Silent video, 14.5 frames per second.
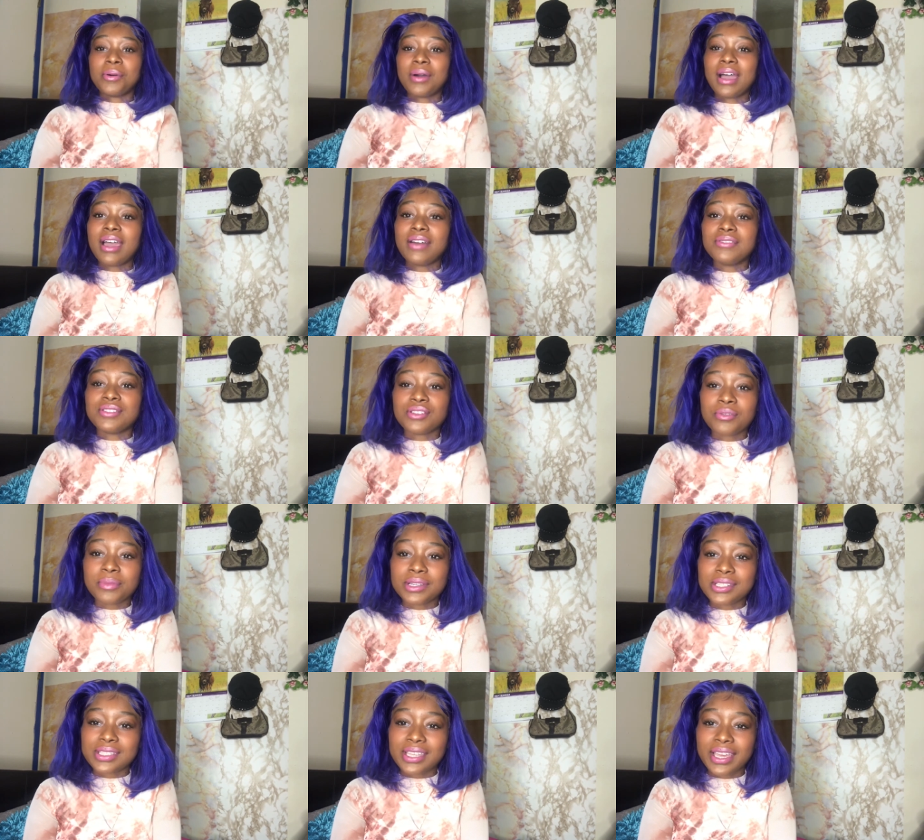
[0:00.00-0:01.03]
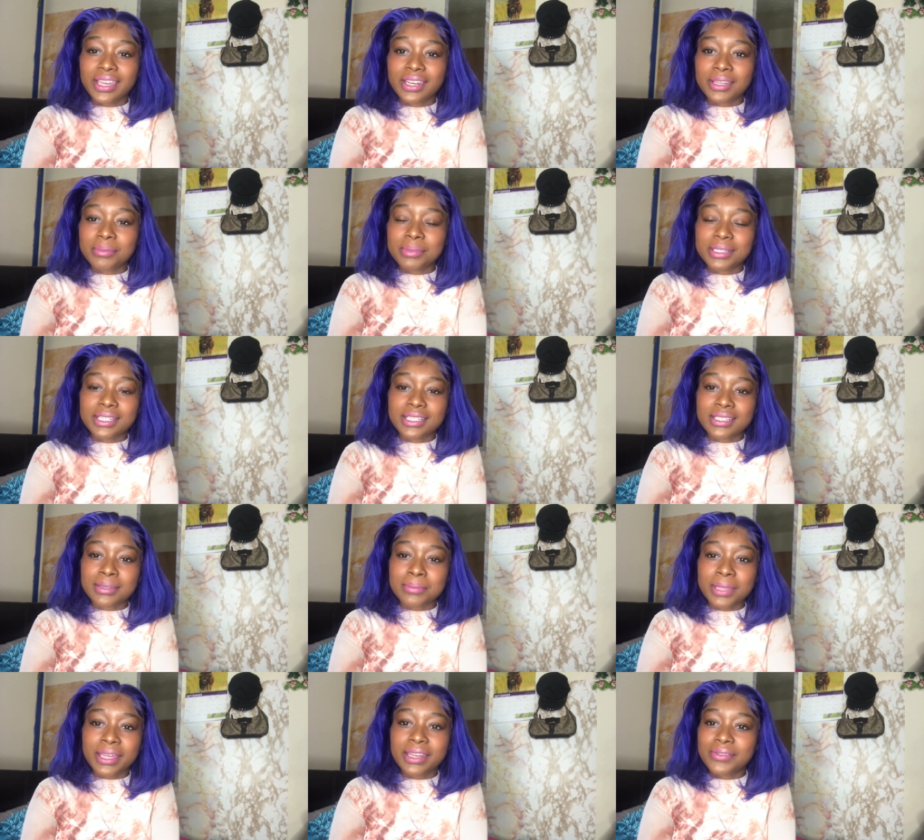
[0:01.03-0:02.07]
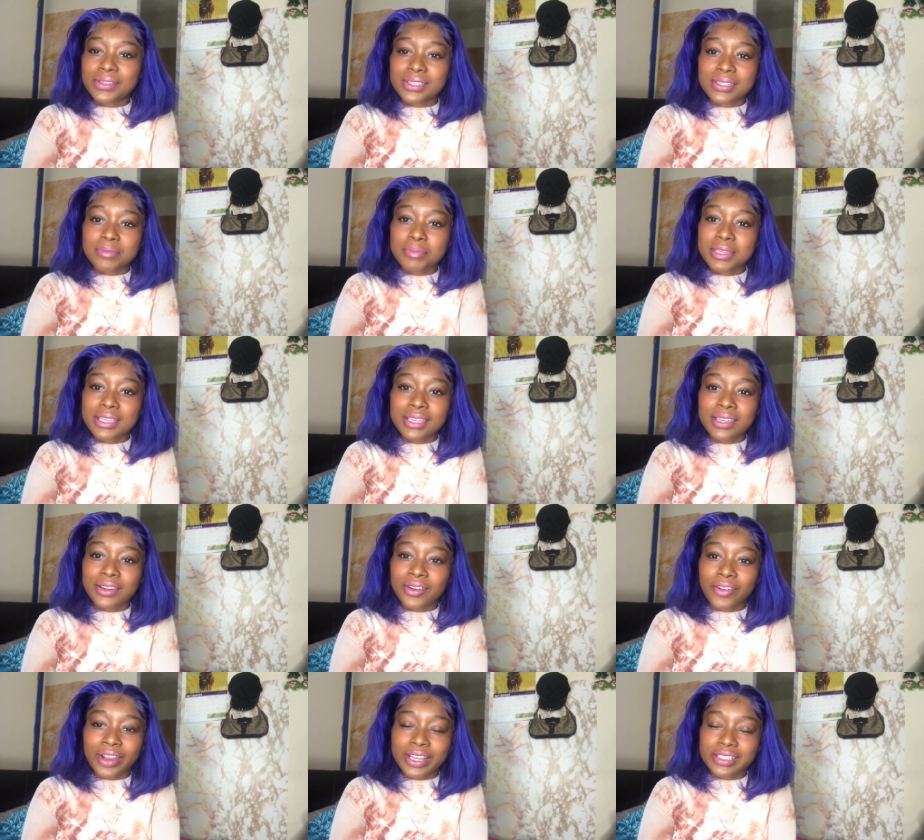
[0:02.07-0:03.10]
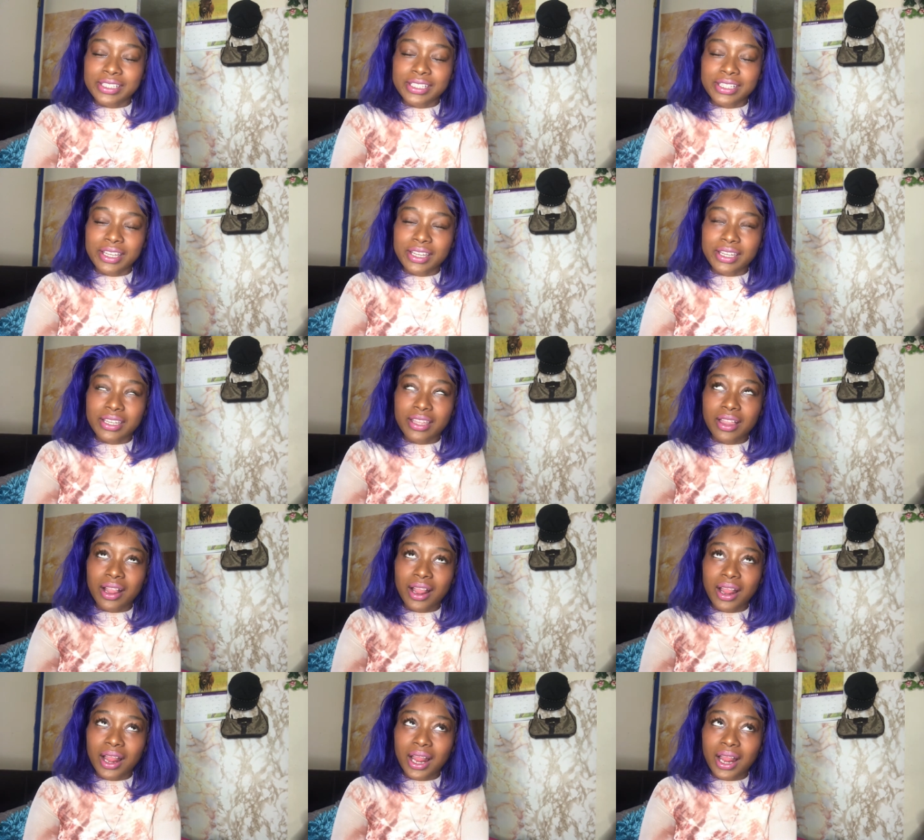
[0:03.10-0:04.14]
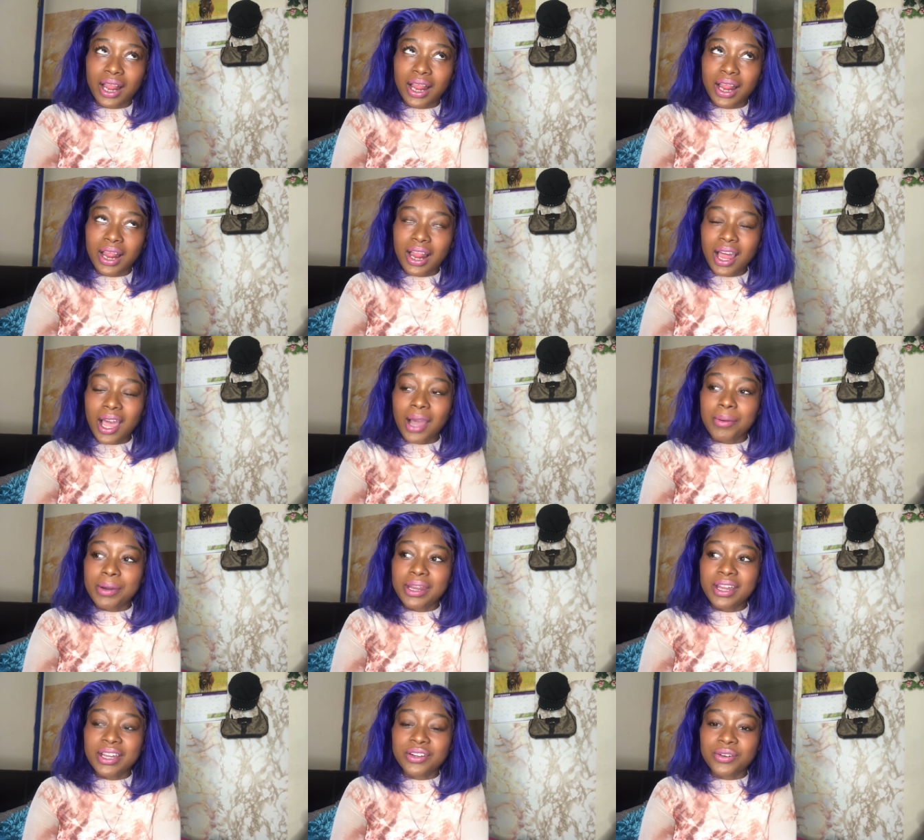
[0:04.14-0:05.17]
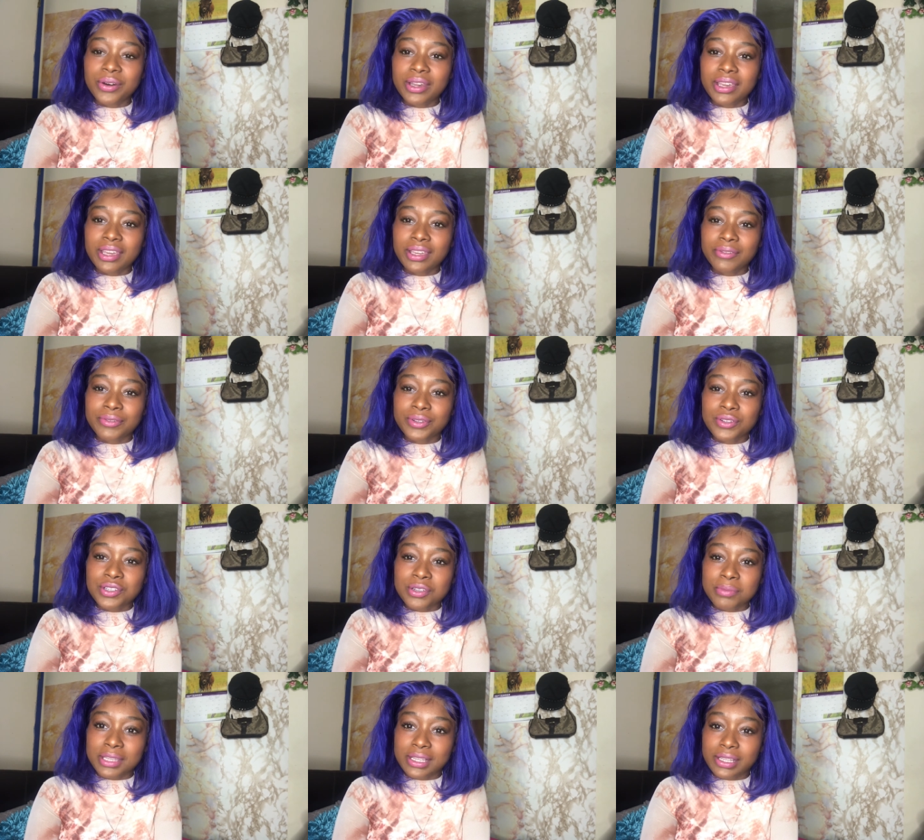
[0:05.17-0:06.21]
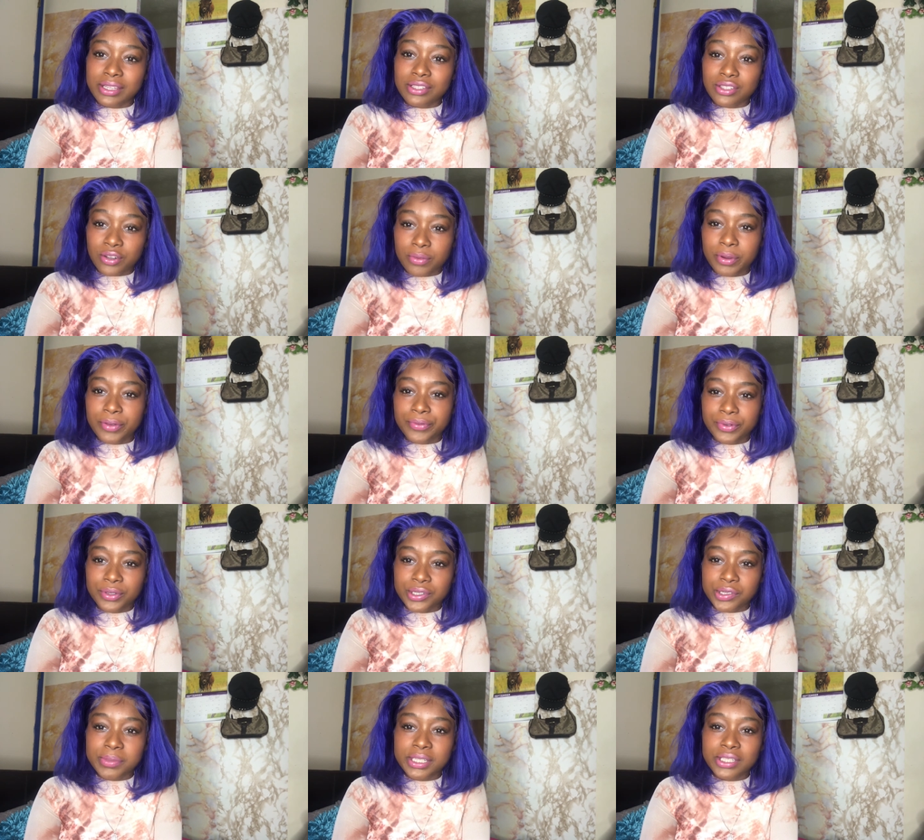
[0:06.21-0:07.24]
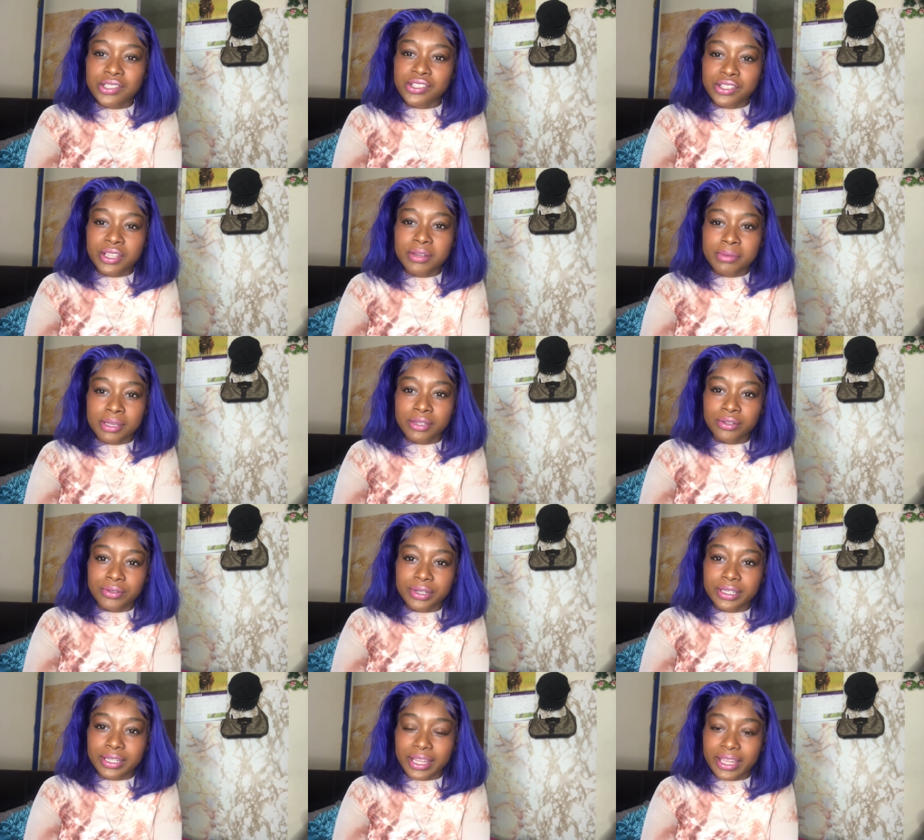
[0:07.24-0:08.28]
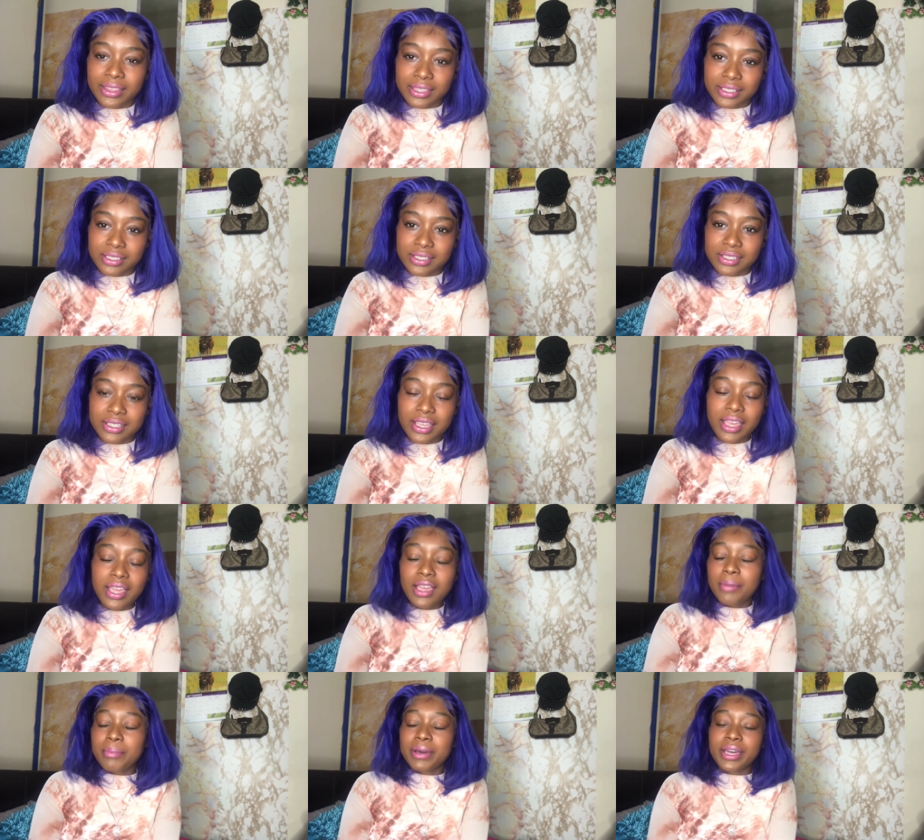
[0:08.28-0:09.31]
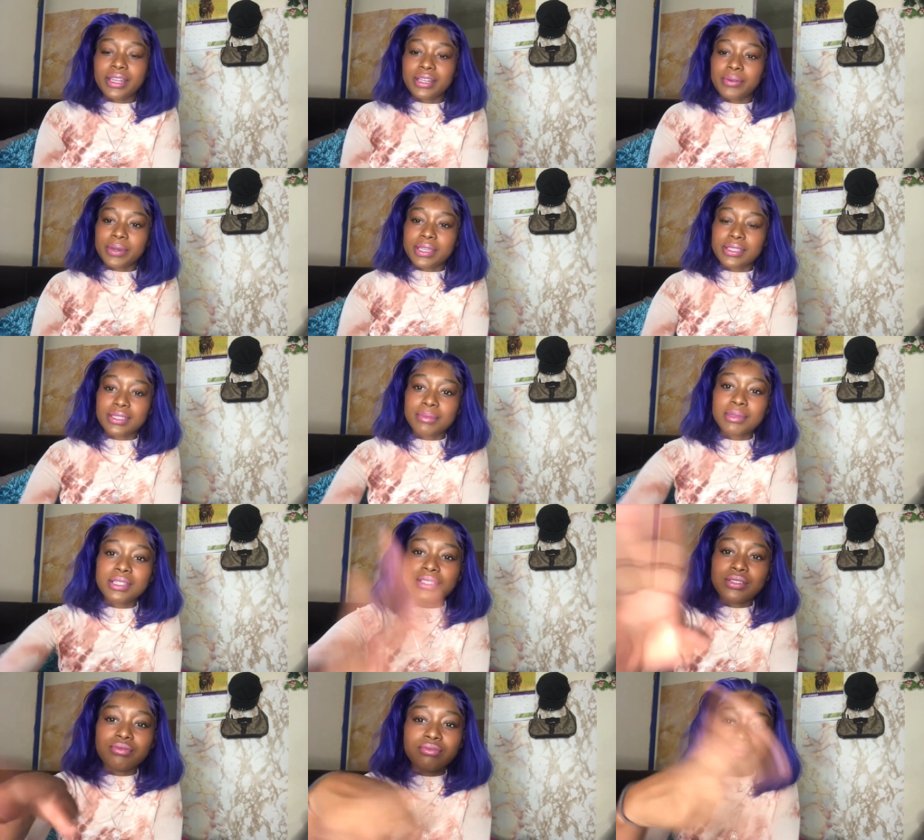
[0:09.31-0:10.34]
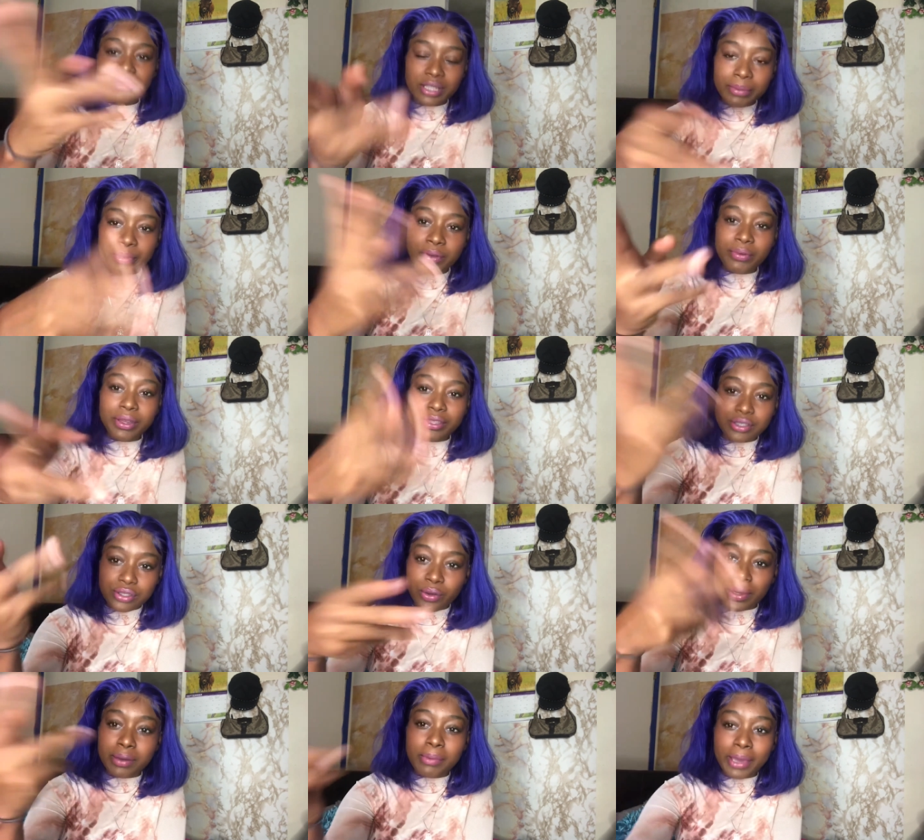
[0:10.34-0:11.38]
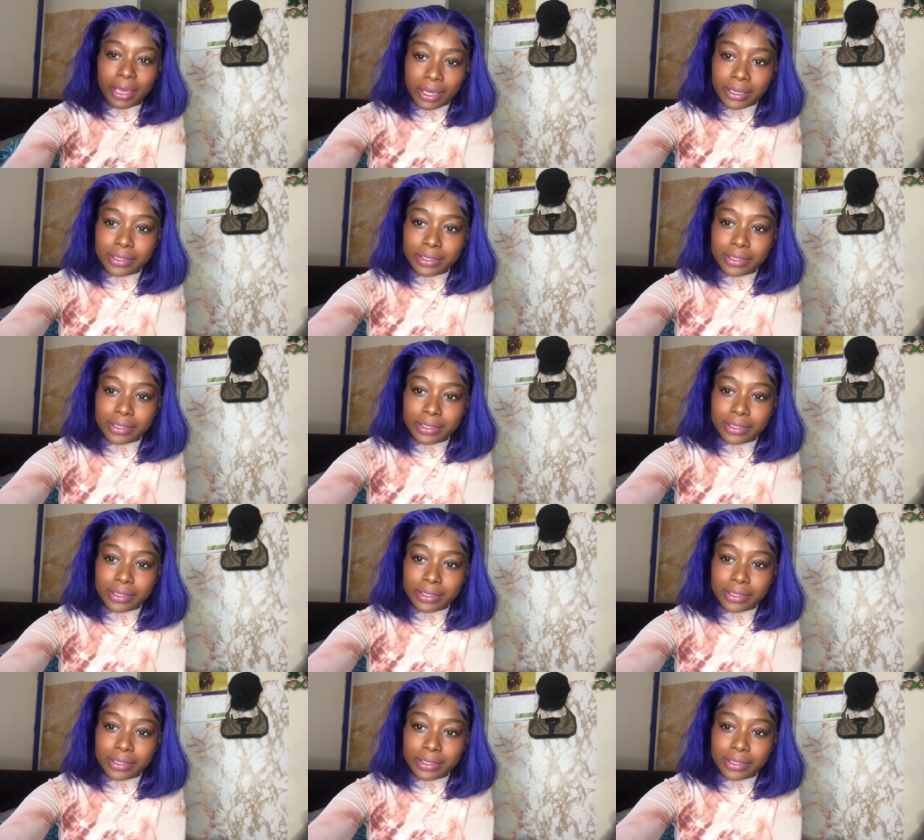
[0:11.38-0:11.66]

I have so much to edit because I'm not even speaking correctly. Like, oh. I'm gonna annoy future me, like sober future me. She's gonna be annoyed at this. But anyways, let me let me run the story back.